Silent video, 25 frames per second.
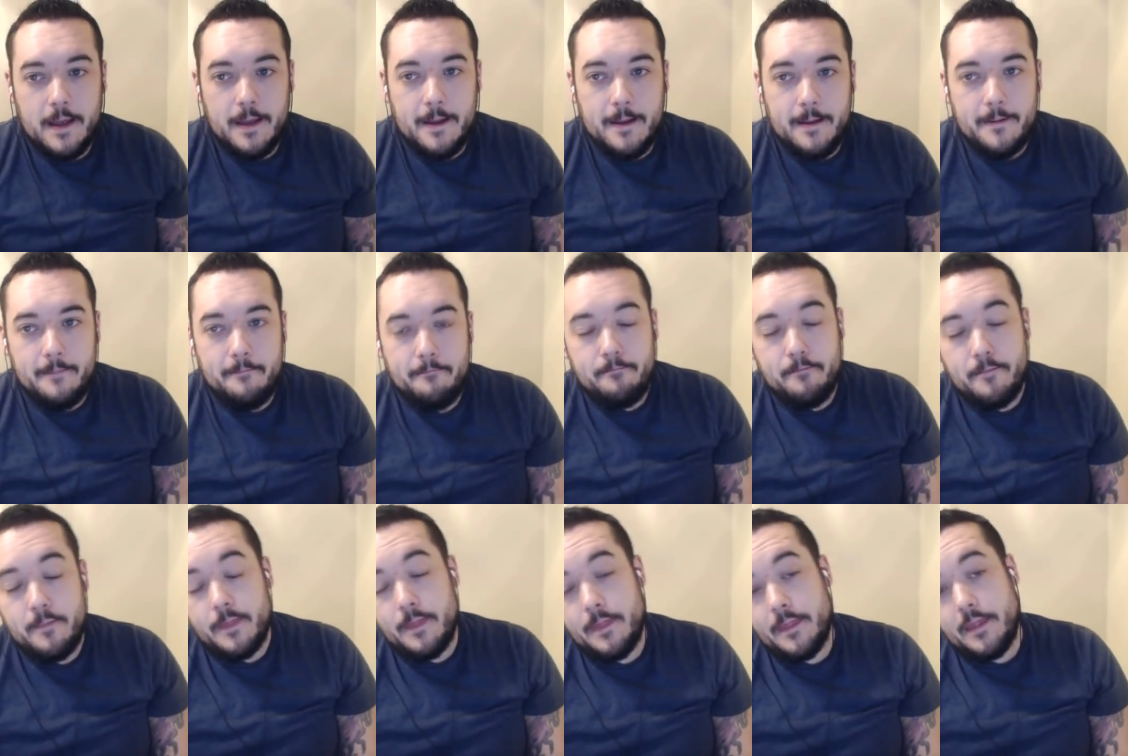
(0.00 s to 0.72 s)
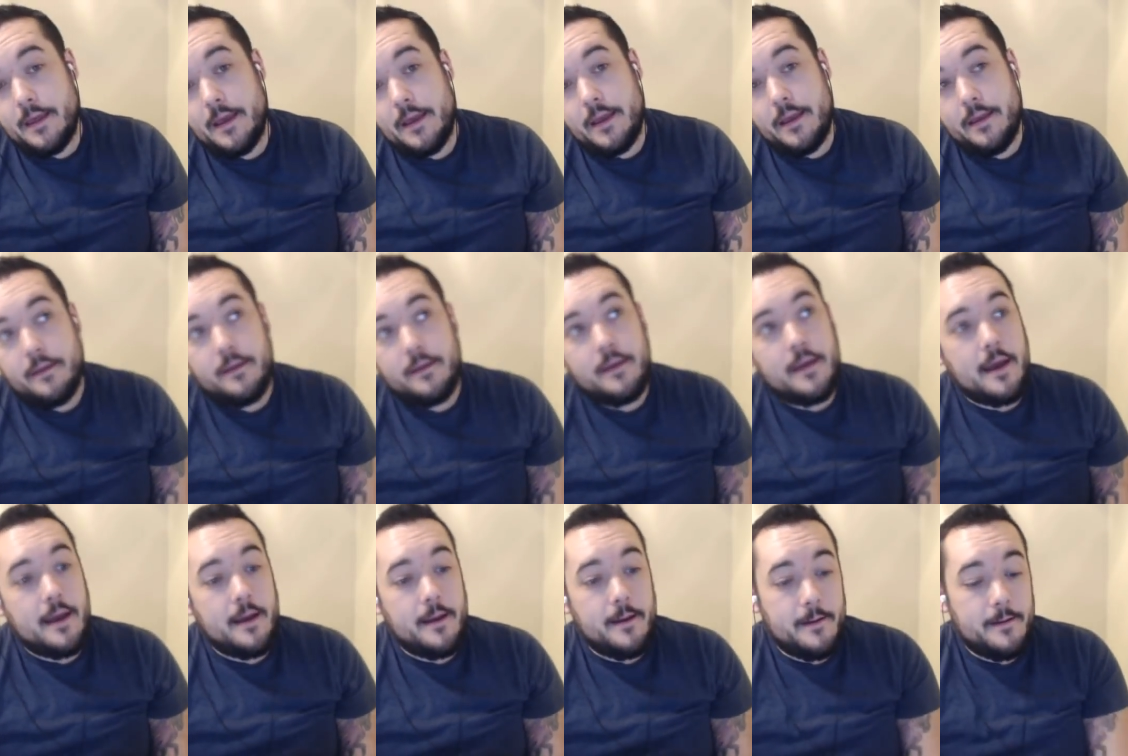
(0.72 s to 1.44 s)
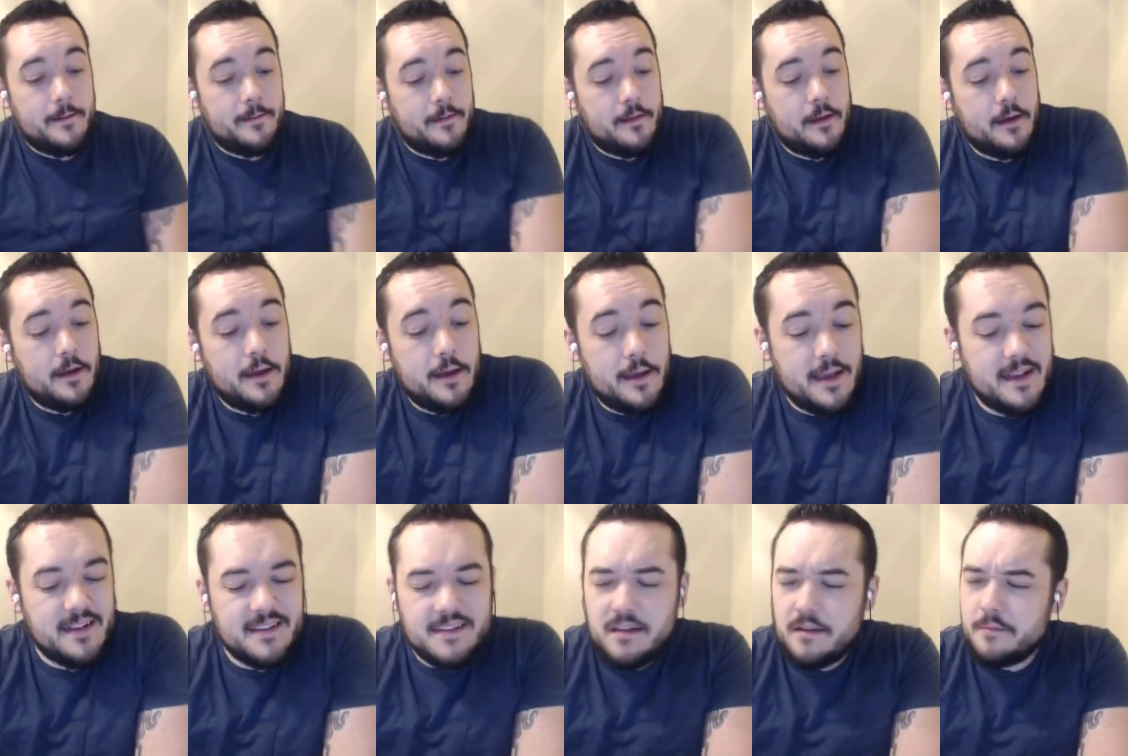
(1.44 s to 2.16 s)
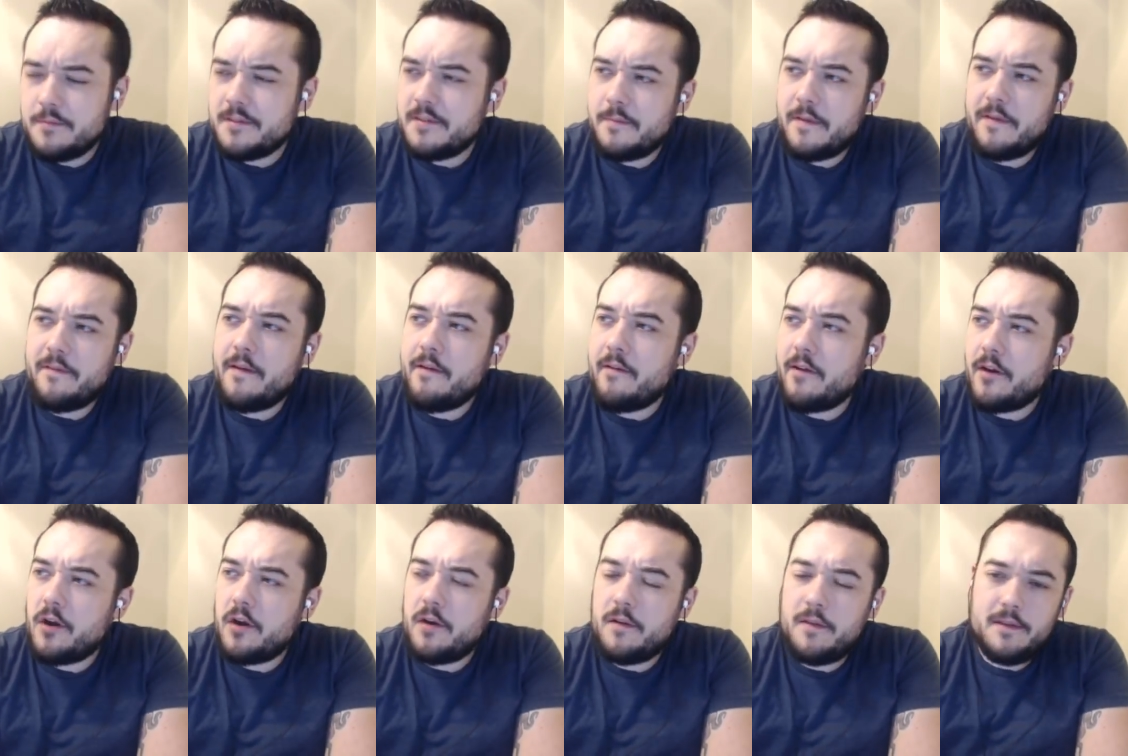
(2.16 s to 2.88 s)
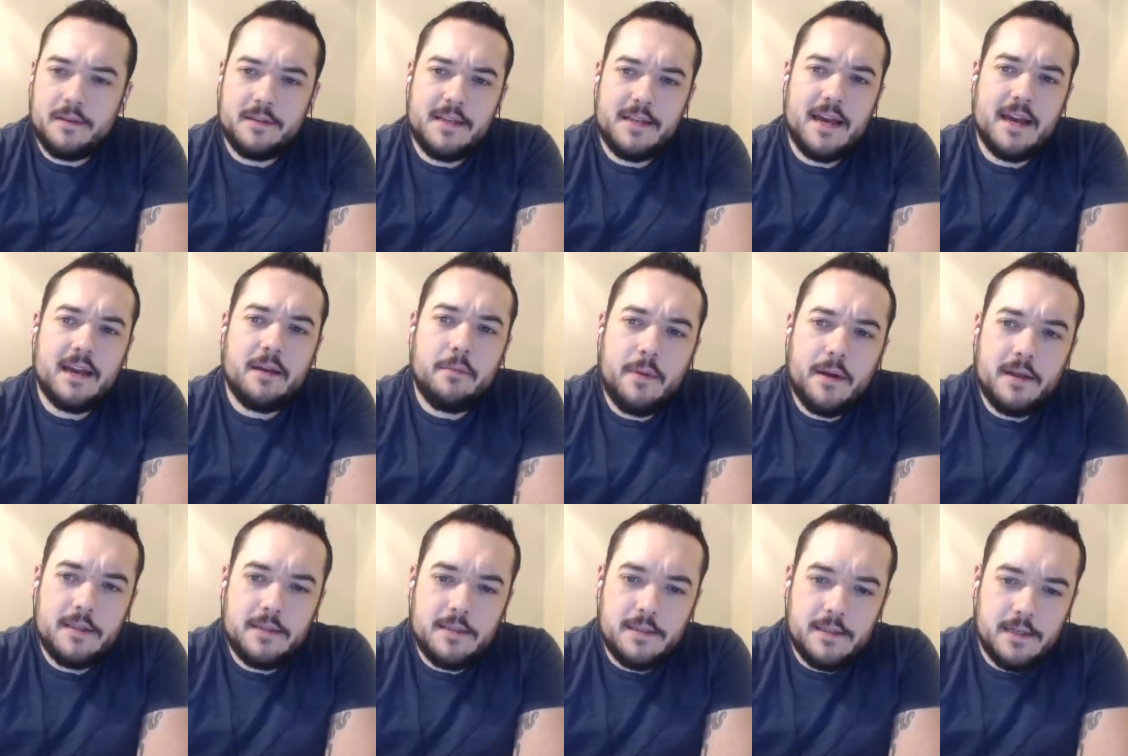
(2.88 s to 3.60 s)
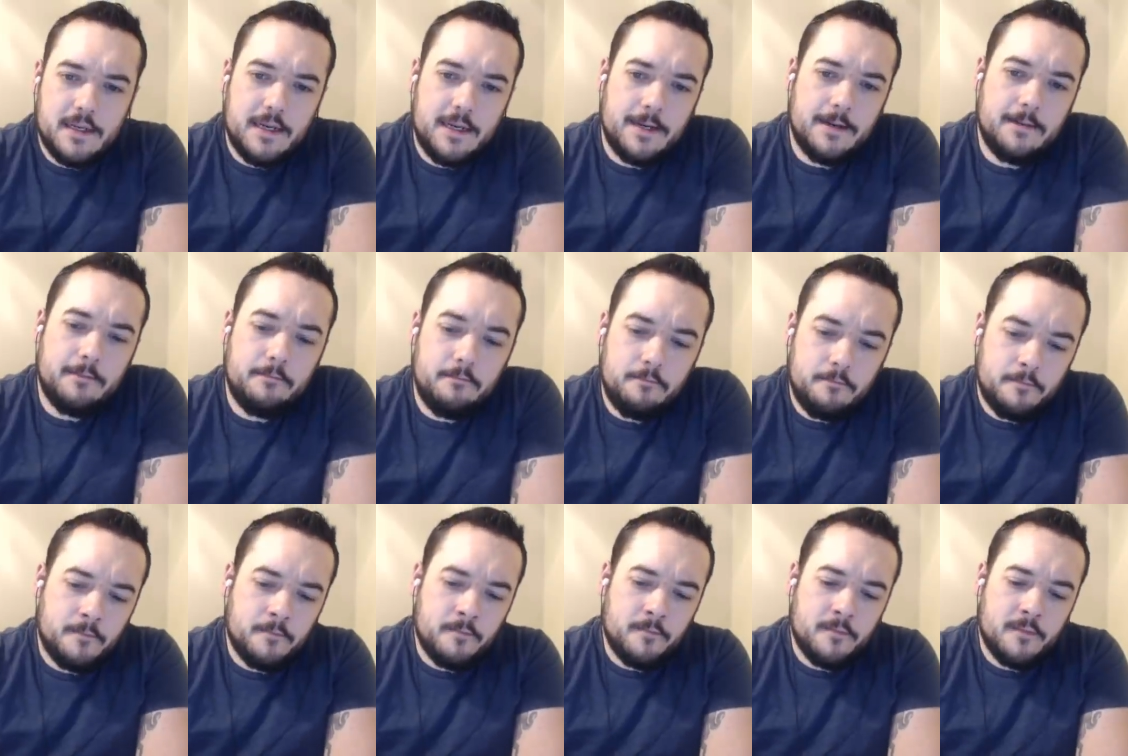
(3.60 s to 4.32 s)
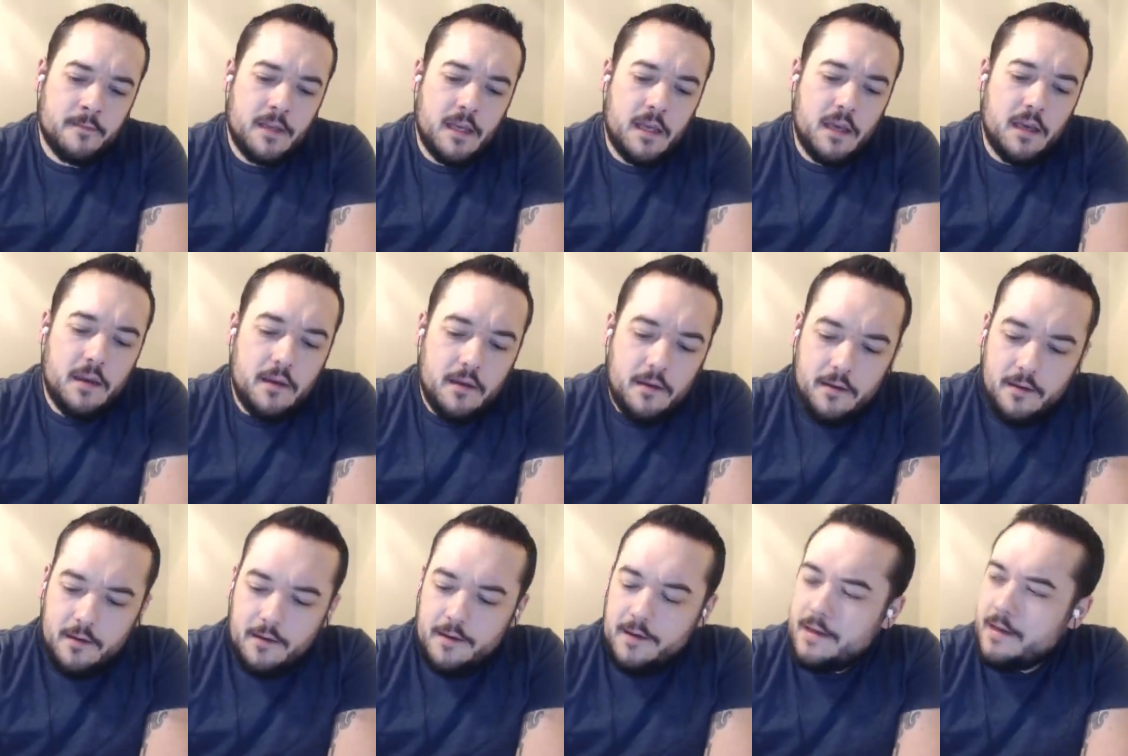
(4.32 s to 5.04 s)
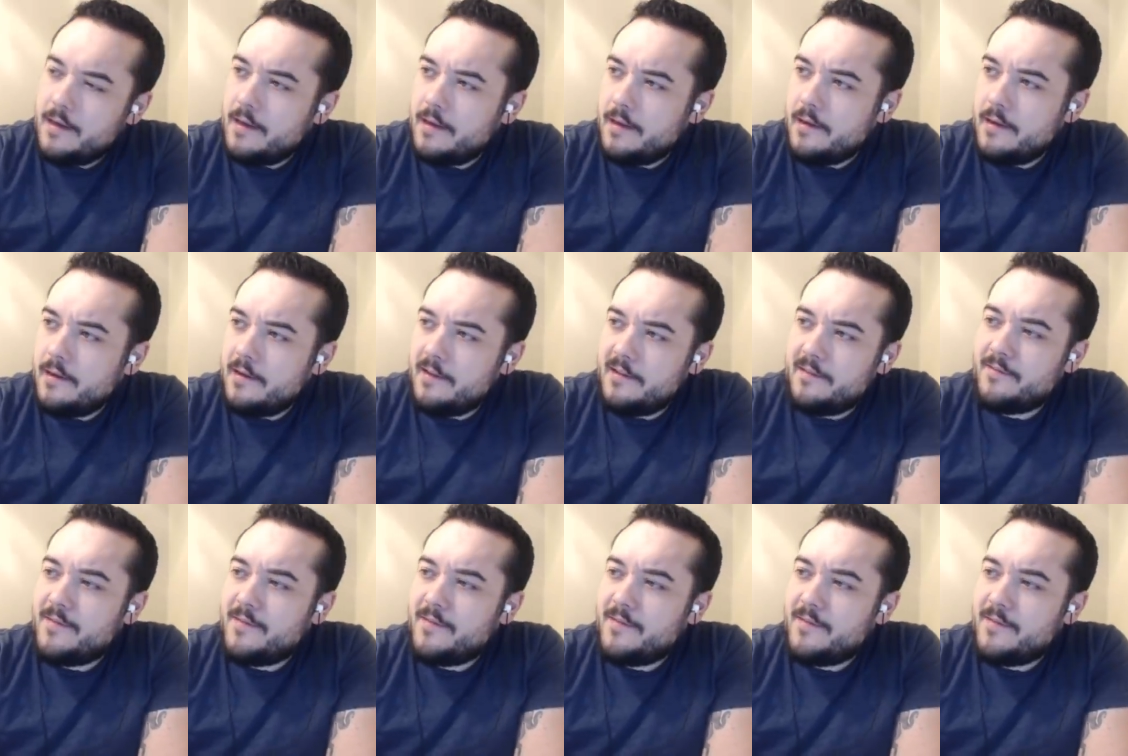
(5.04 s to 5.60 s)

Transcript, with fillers: Um, yeah, uh, Ace of Clubs is my favorite card in the deck, but um, uh,